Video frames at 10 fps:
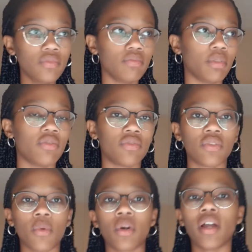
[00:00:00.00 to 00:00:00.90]

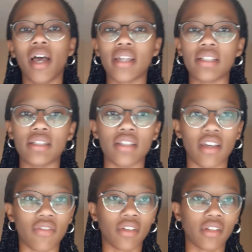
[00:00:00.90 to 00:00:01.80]
Before, I
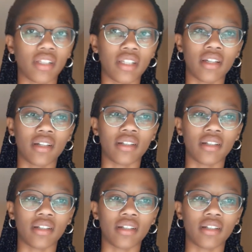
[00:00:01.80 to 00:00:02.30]
definitely